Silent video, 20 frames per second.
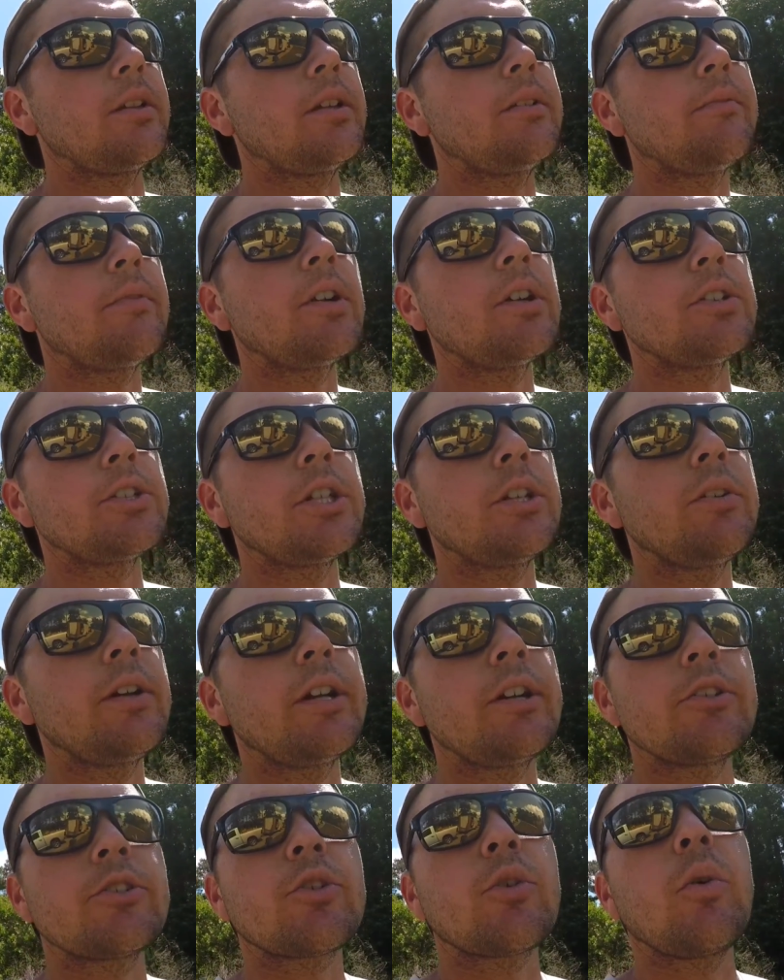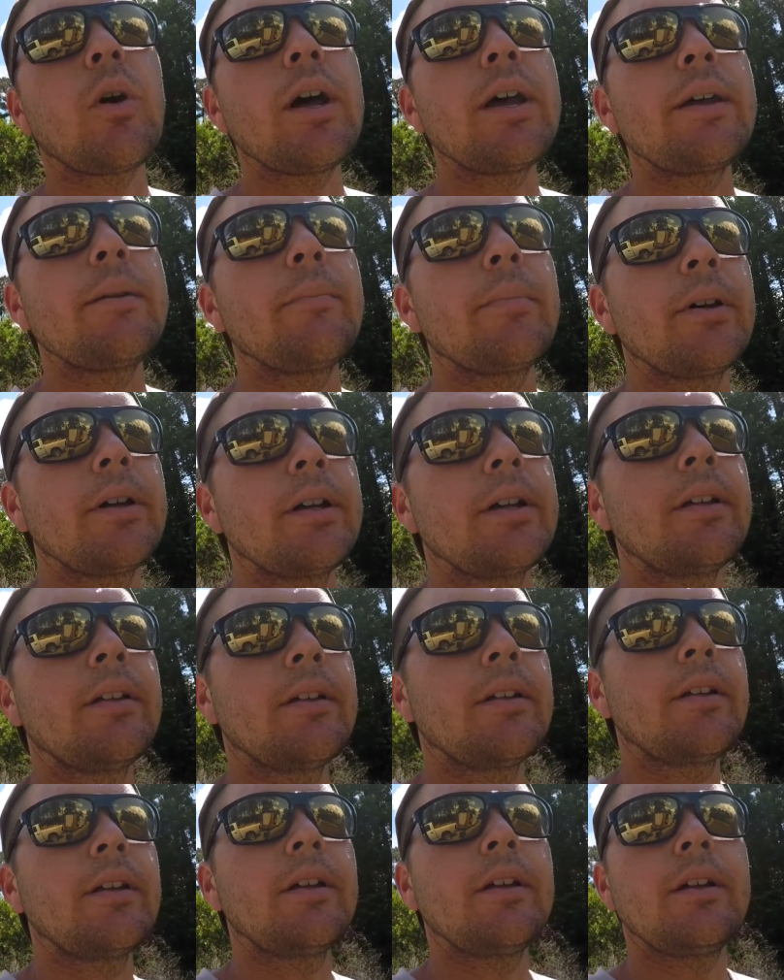The inverter generator is quiet, but
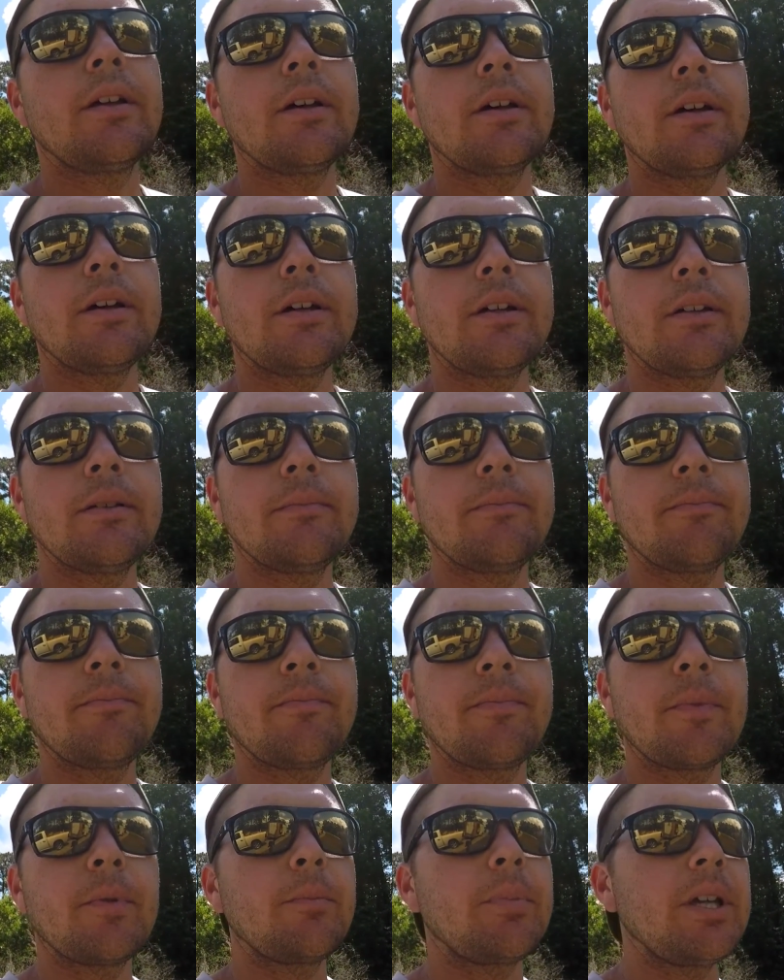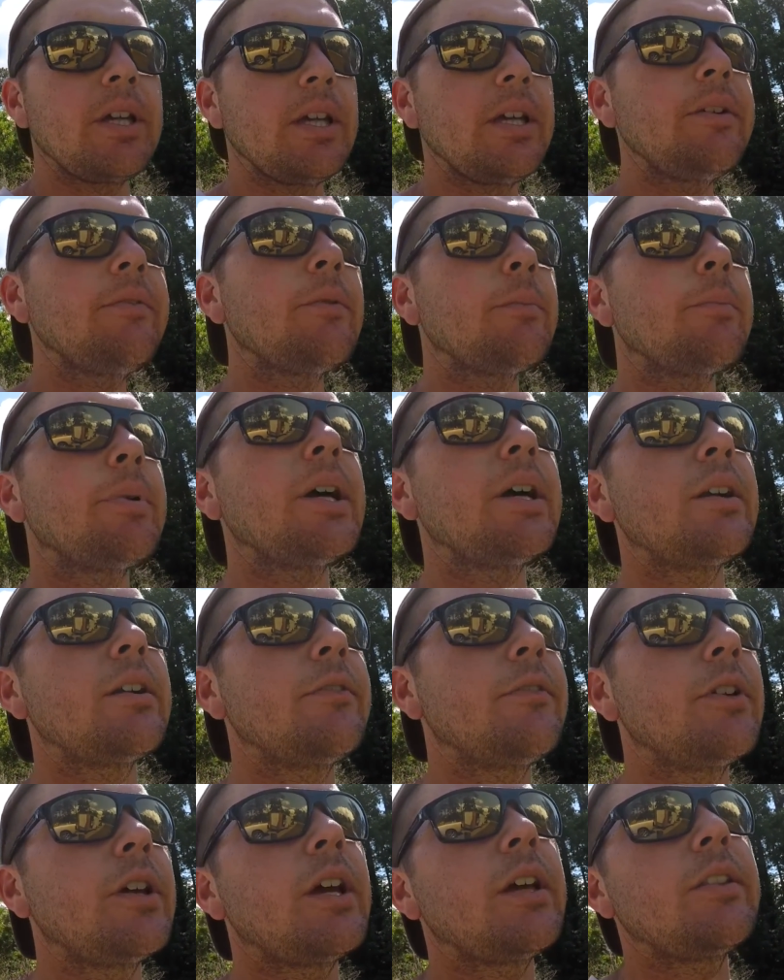um, be even better
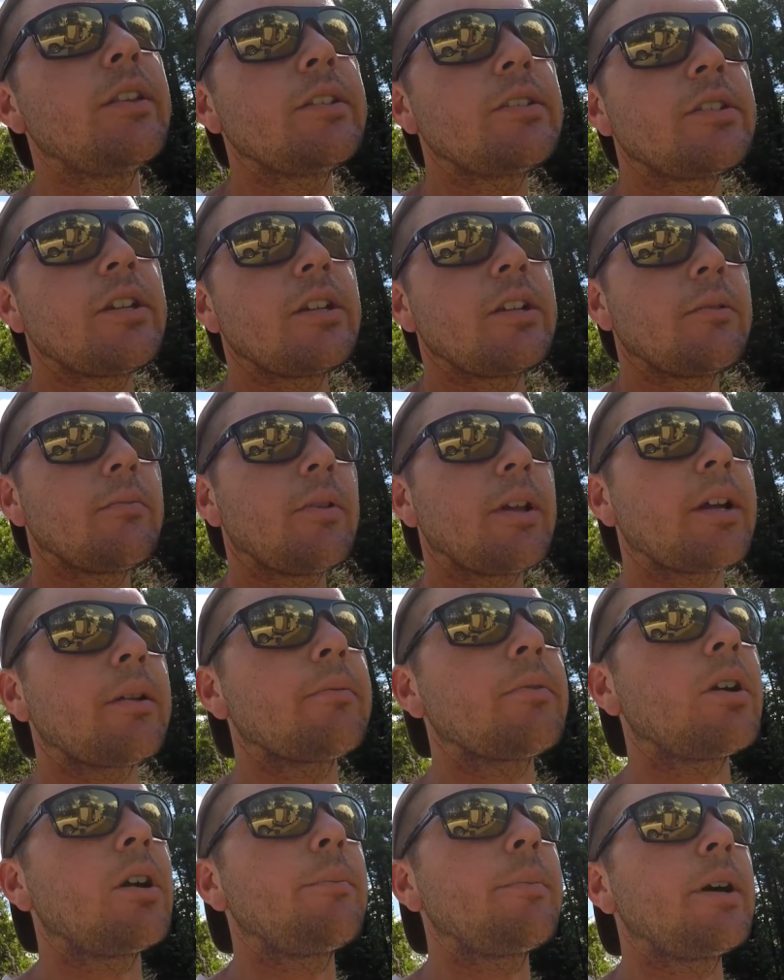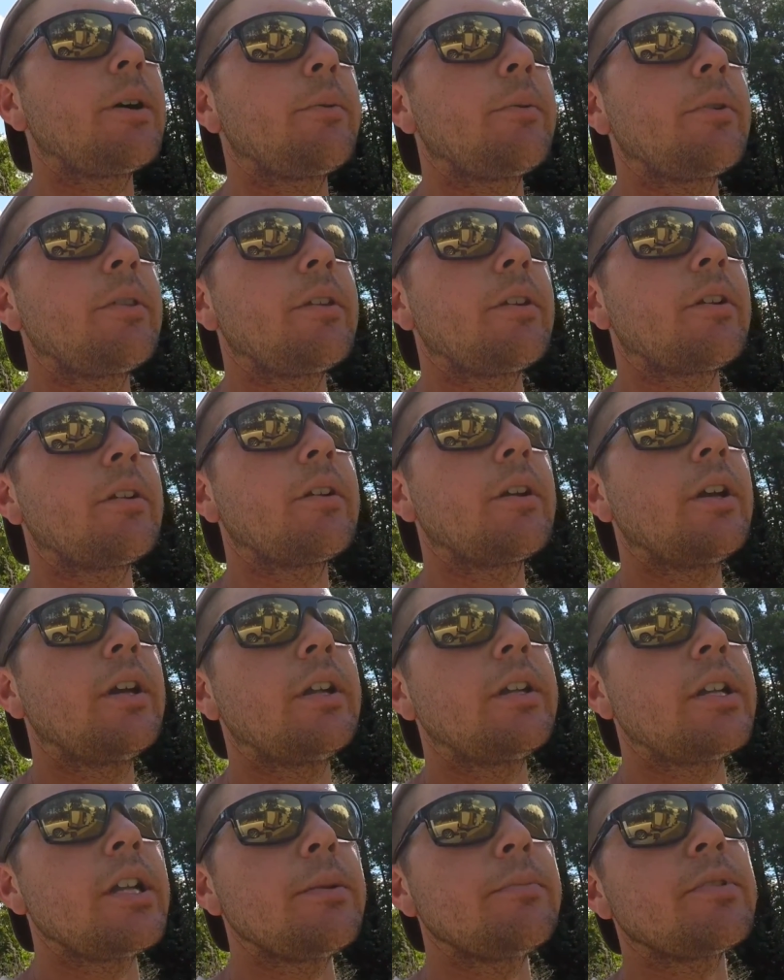if you had that set up like I'm talking about with a
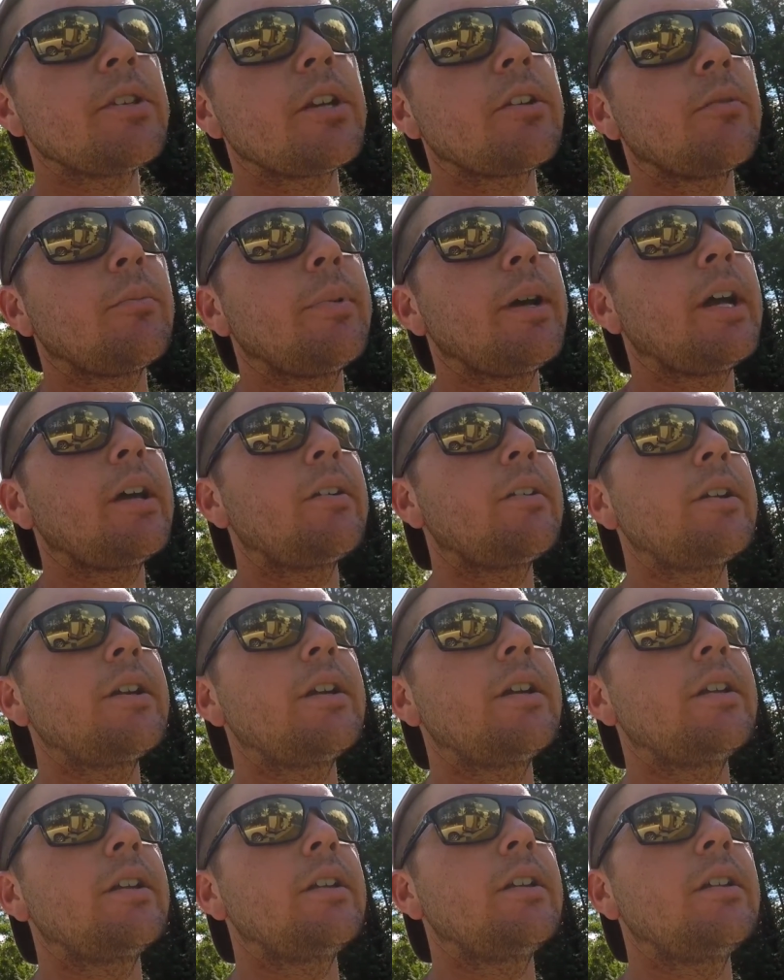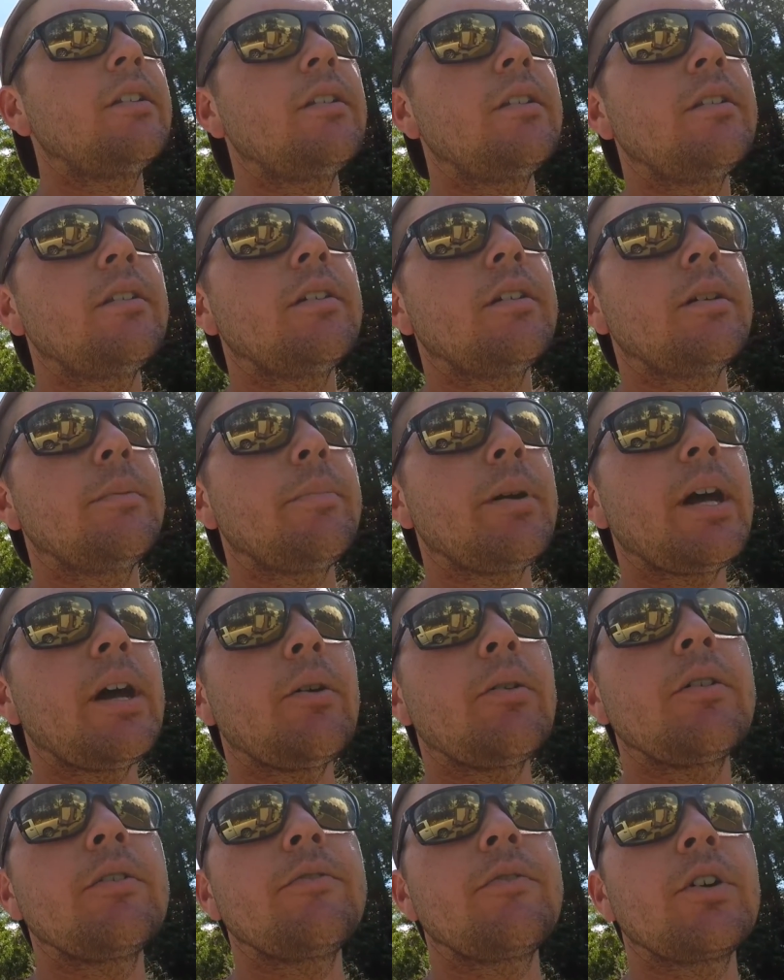deep cycle battery and a
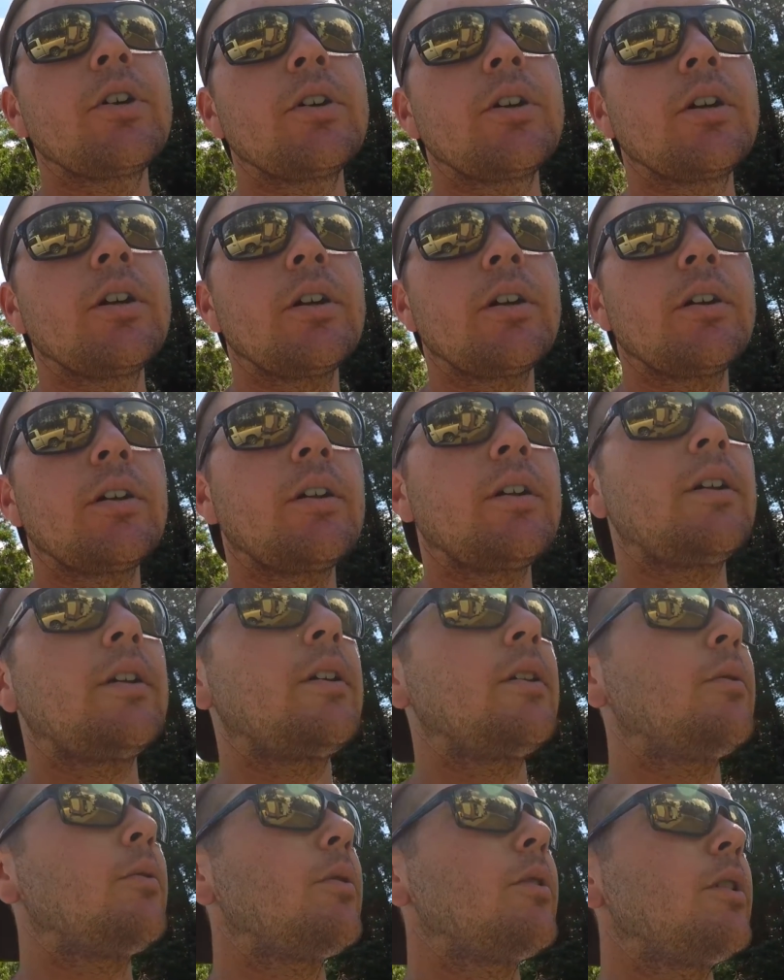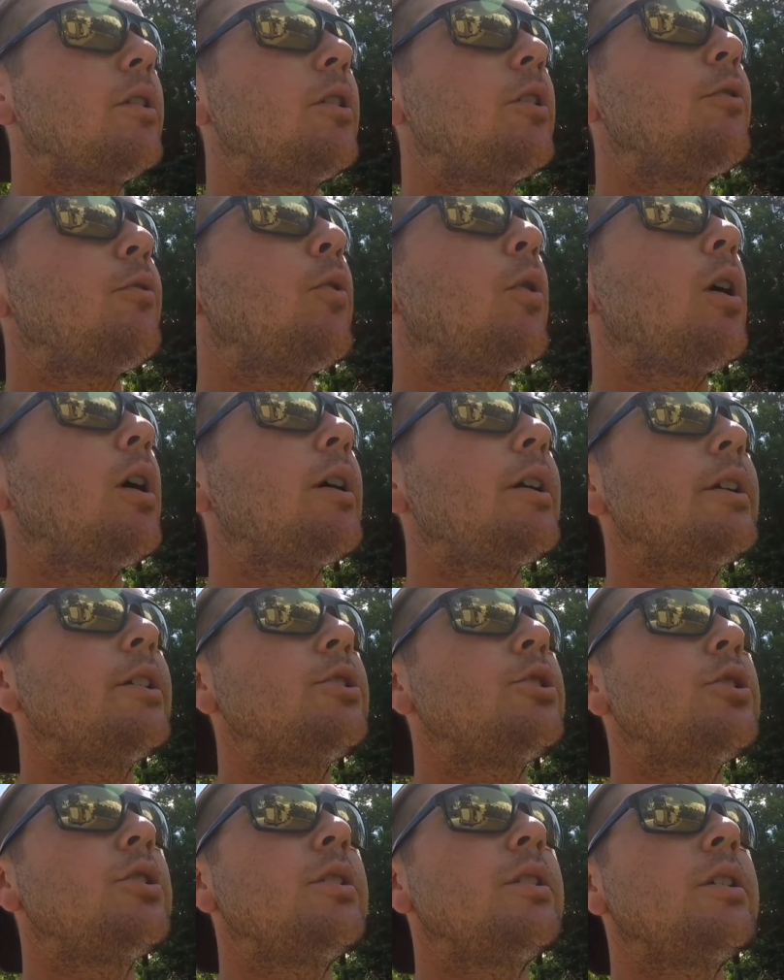power inverter with enough
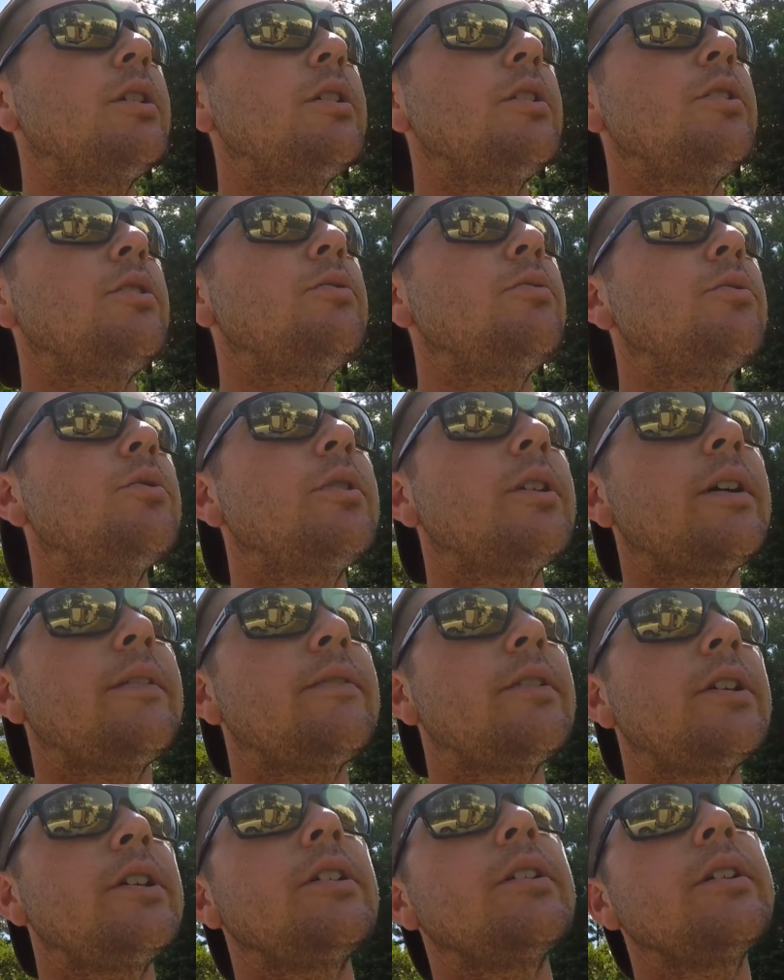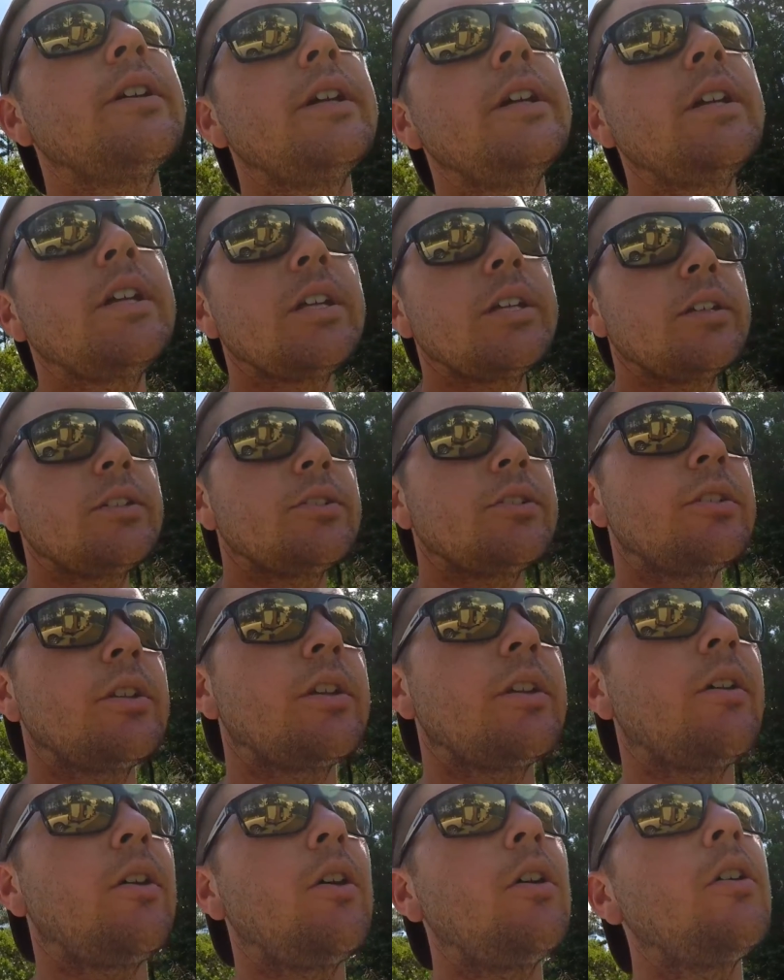wattage and then you wouldn't have to hear any engine
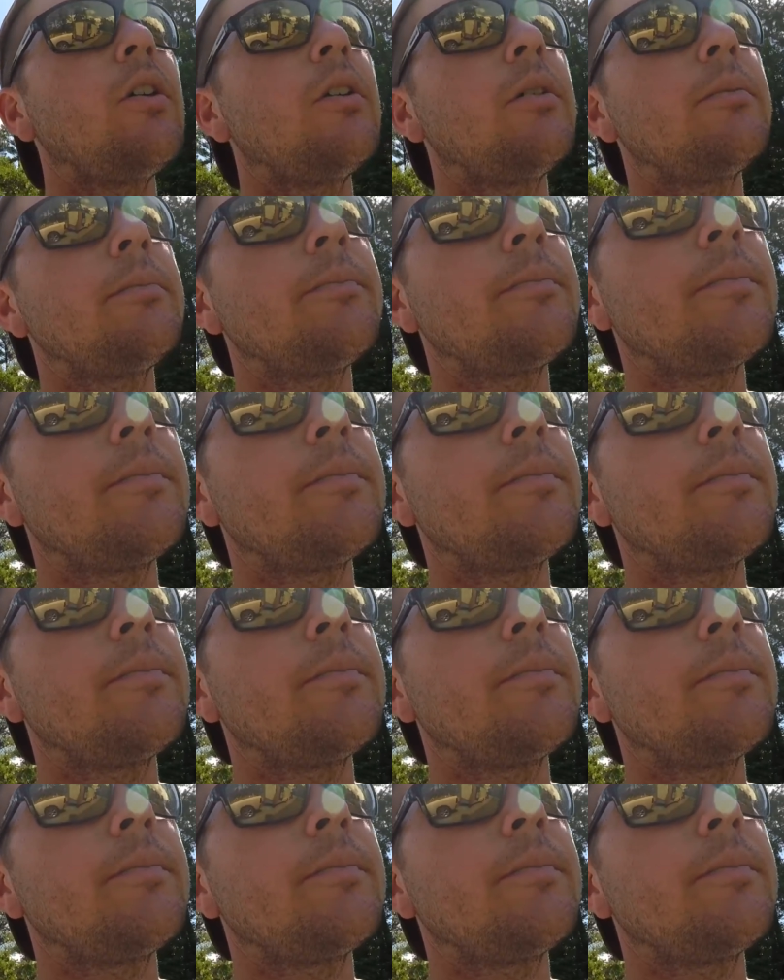at all.